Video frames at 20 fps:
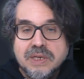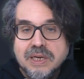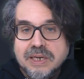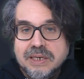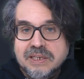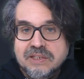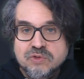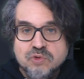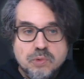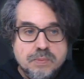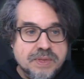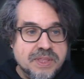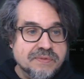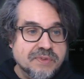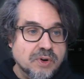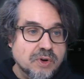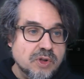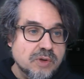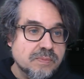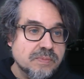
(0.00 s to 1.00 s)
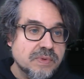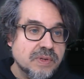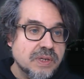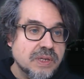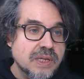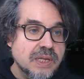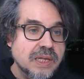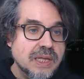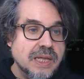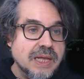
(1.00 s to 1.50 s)
and this will be the volume,
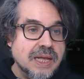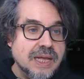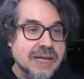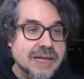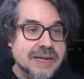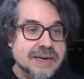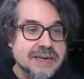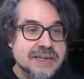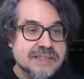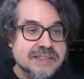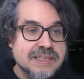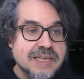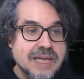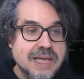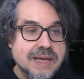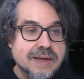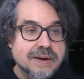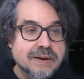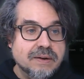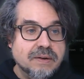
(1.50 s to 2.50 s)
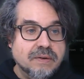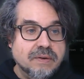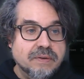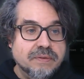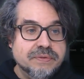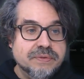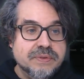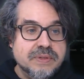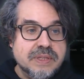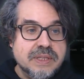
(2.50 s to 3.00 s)
and the sum
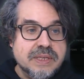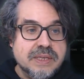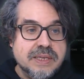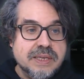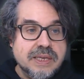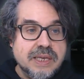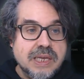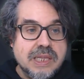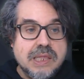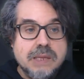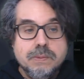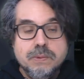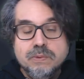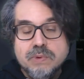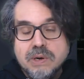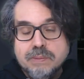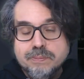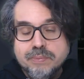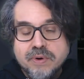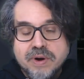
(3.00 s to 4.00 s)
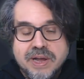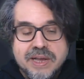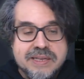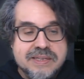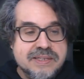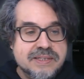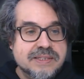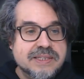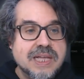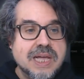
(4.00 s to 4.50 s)
of the individual
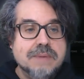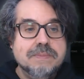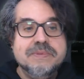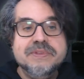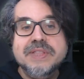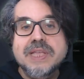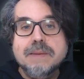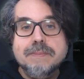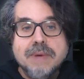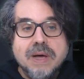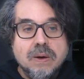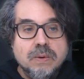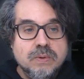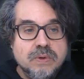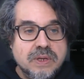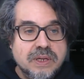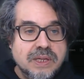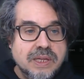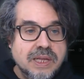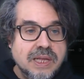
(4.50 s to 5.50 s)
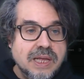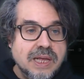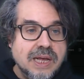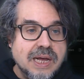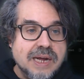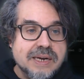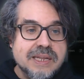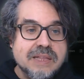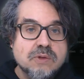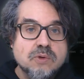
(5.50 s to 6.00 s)
price times the amount,
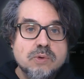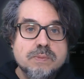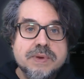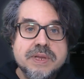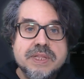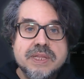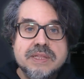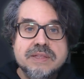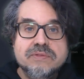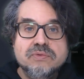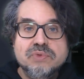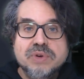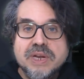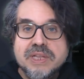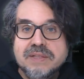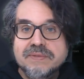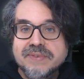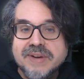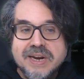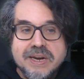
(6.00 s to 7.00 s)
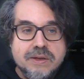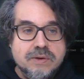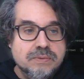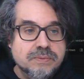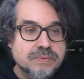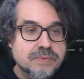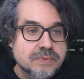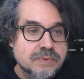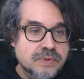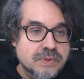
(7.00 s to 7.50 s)
and that will be the trade value.
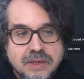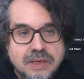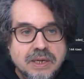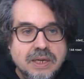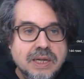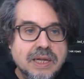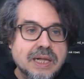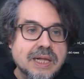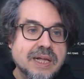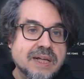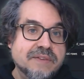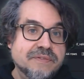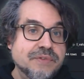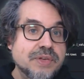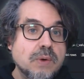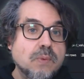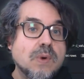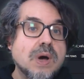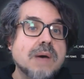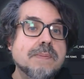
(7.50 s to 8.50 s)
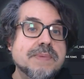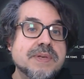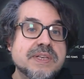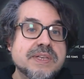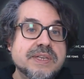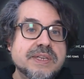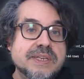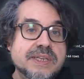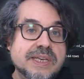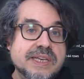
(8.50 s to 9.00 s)
VWAP
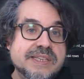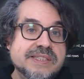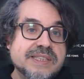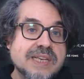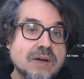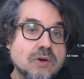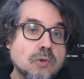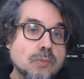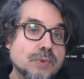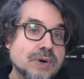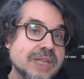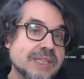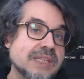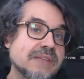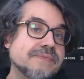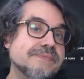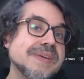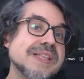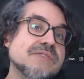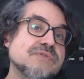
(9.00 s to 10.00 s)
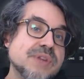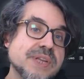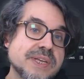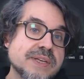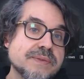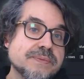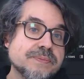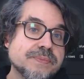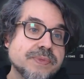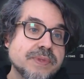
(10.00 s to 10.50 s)
is a cumulative metric.
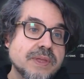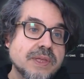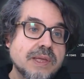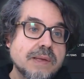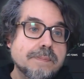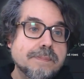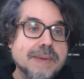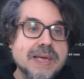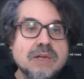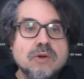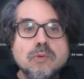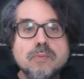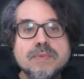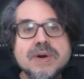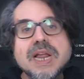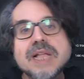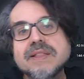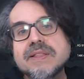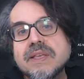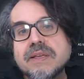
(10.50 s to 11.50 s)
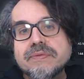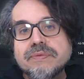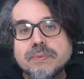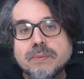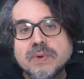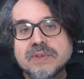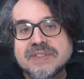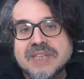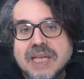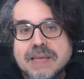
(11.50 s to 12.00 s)
By cumulative,
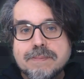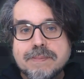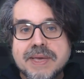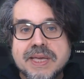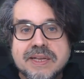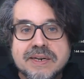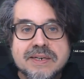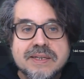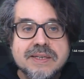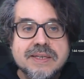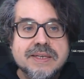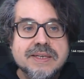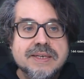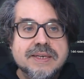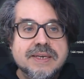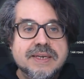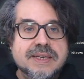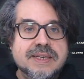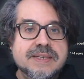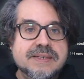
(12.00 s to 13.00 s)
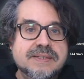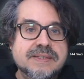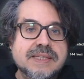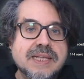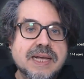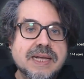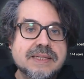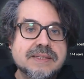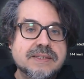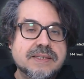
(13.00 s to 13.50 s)
what I mean is
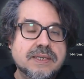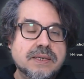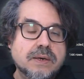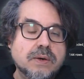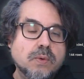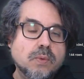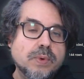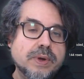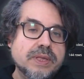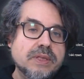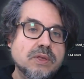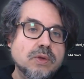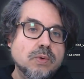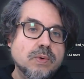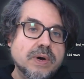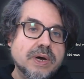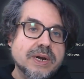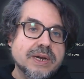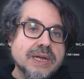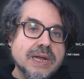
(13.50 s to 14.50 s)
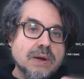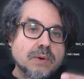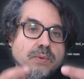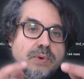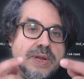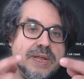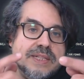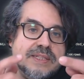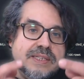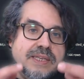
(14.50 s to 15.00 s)
that when you are
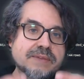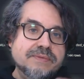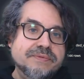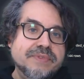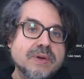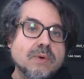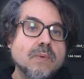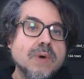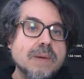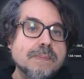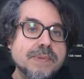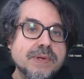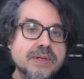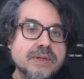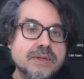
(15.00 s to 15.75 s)
calculating VWAP,